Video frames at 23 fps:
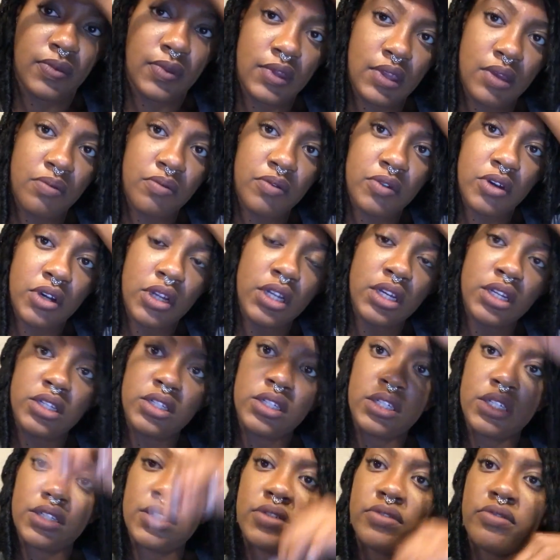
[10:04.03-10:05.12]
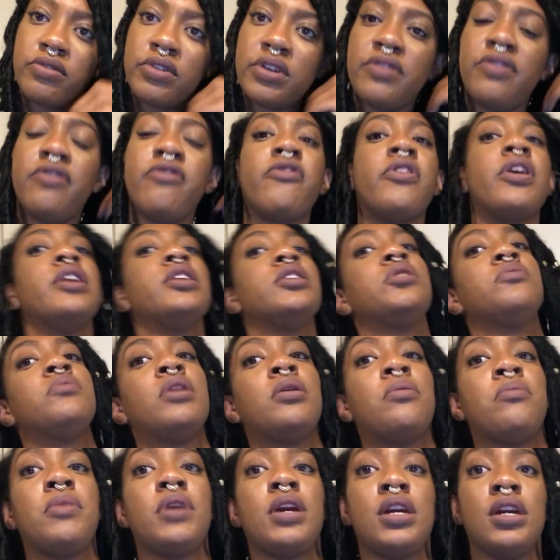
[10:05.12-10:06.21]
I'm gonna just refresh my
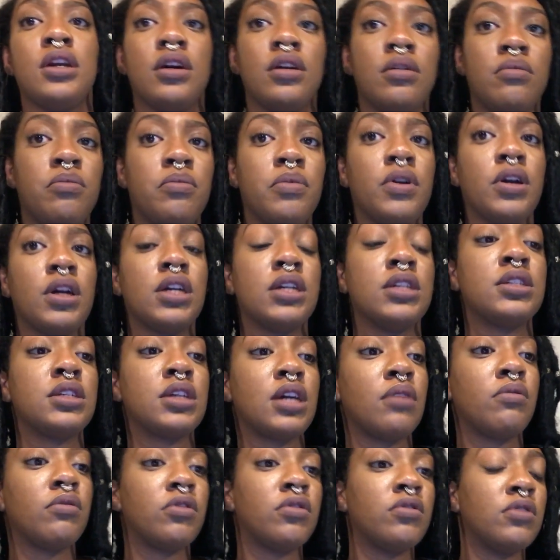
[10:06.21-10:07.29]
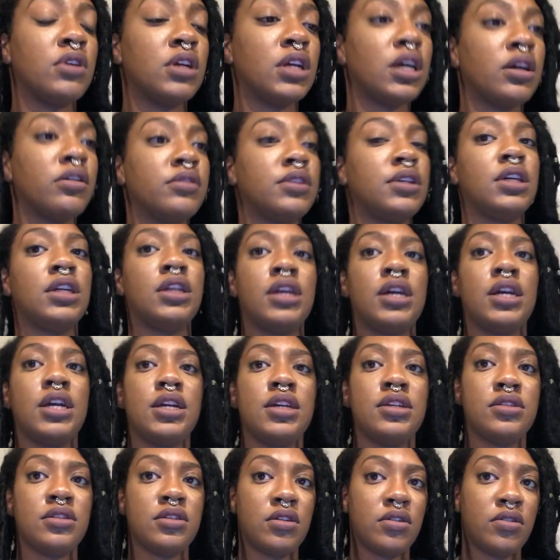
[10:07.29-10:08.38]
makeup because I'm going out
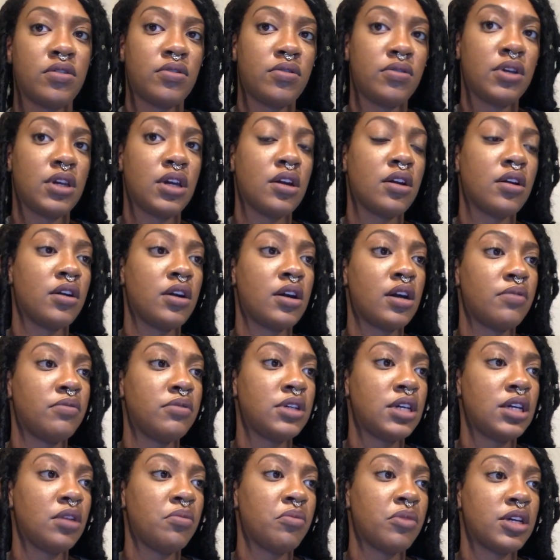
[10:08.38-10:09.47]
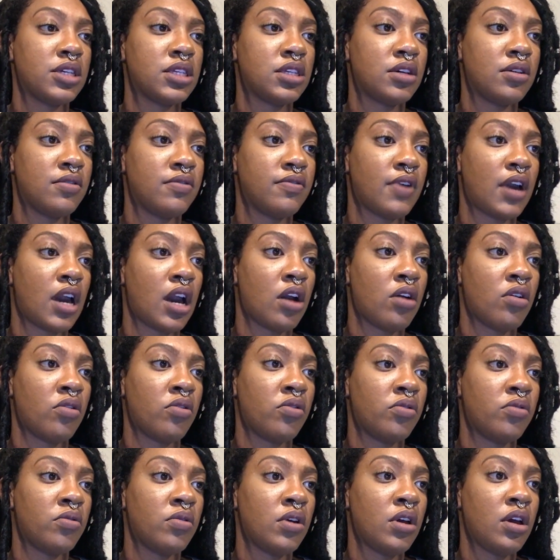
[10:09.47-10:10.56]
tonight. So y'all, I'm taking myself
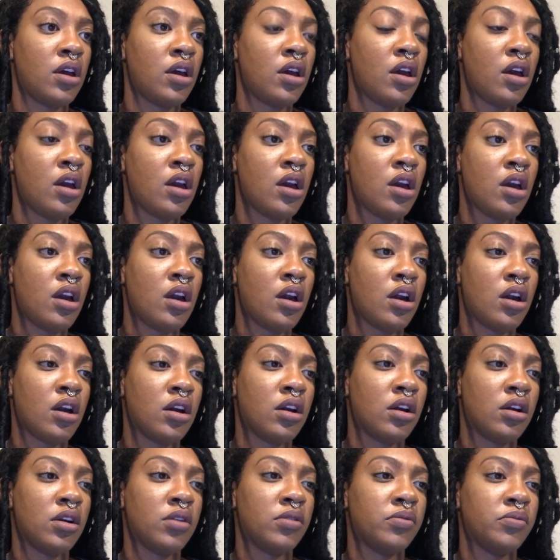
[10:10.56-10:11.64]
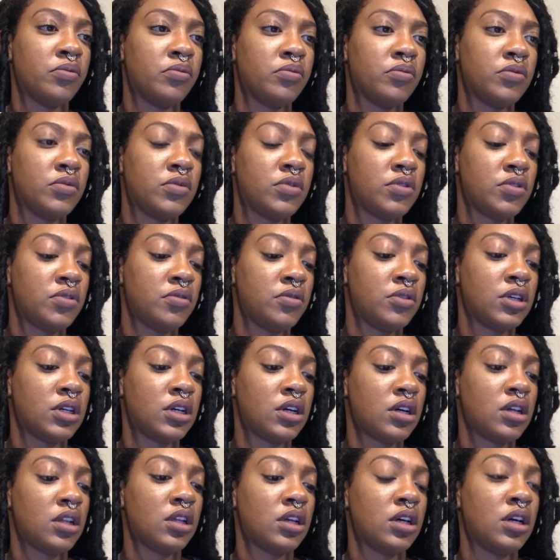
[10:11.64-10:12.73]
out um, to a
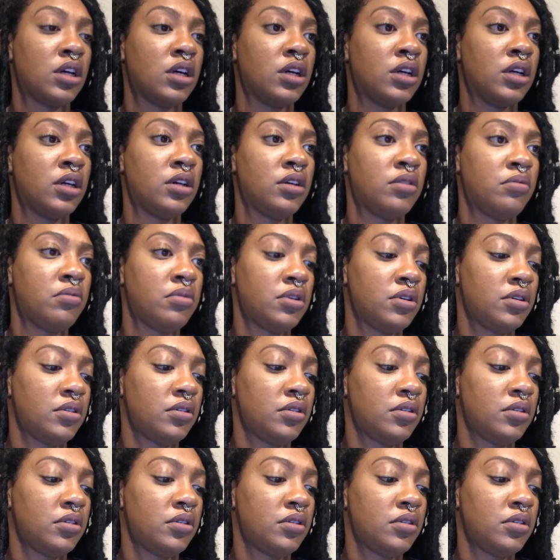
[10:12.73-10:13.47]
club